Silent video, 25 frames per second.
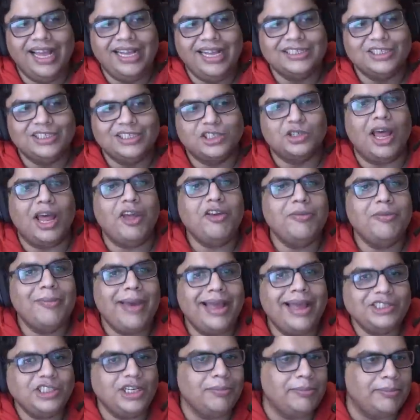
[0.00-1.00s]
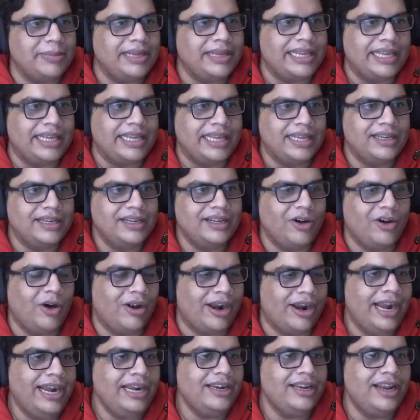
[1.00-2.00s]
So now imagine me, all
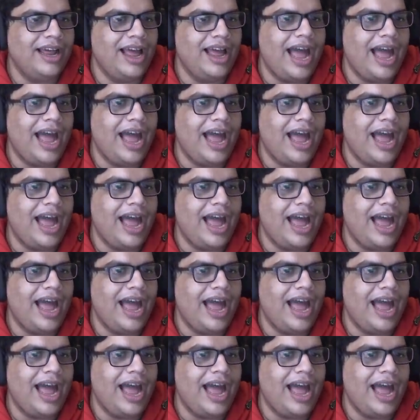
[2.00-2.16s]
right?